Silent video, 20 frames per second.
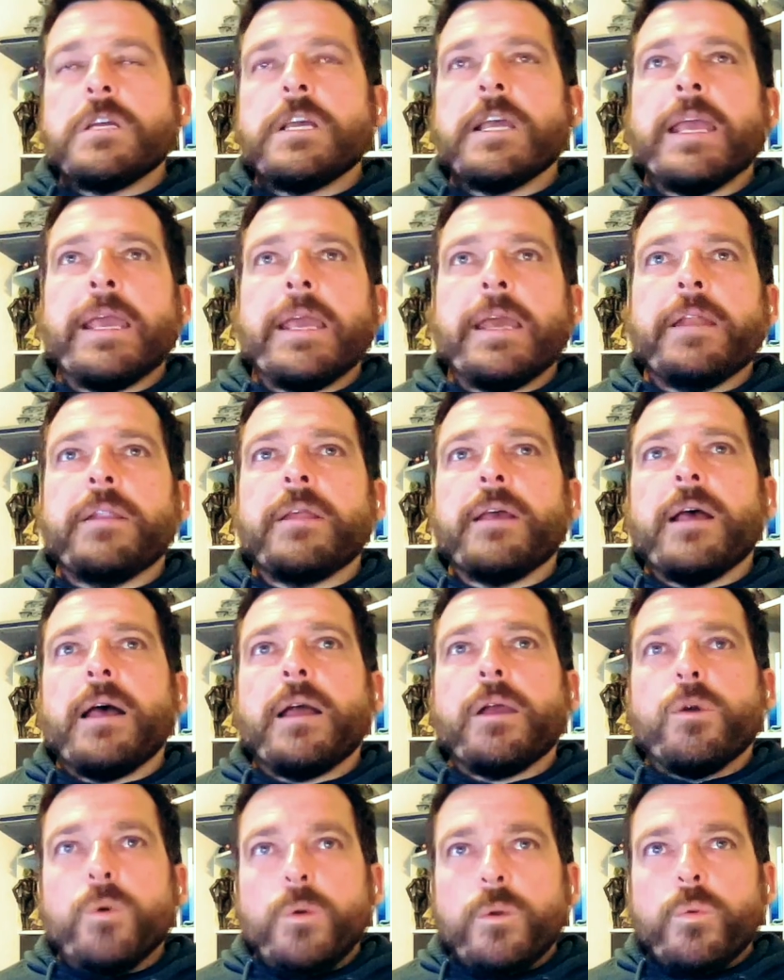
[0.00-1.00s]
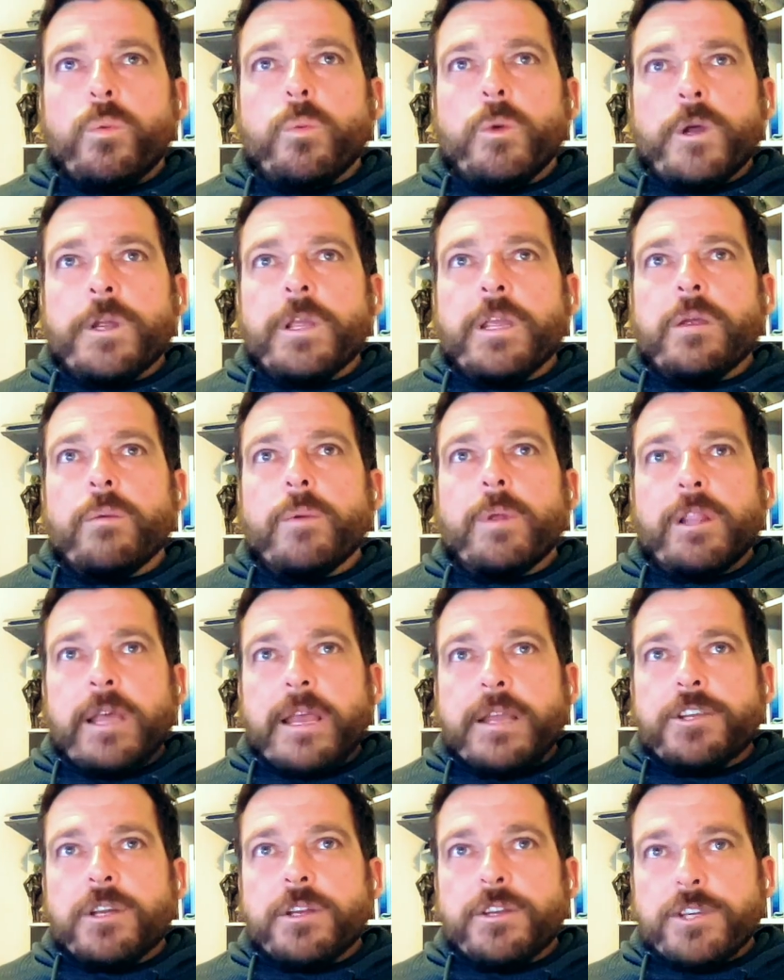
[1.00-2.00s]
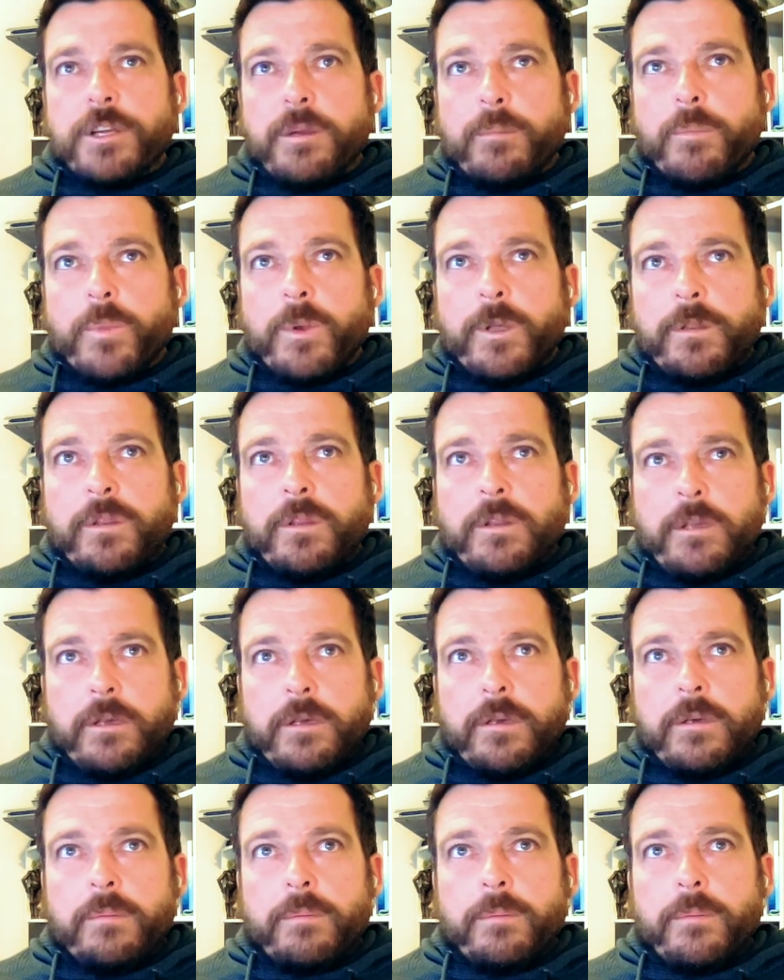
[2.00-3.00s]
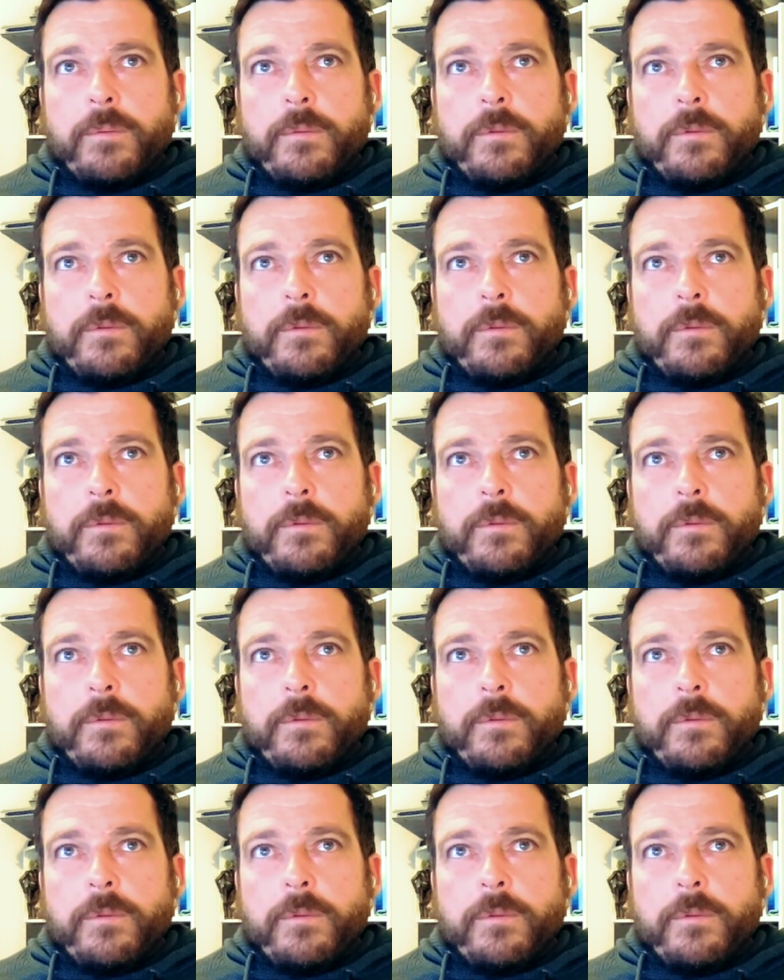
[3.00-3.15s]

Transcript: and a good working relationship with the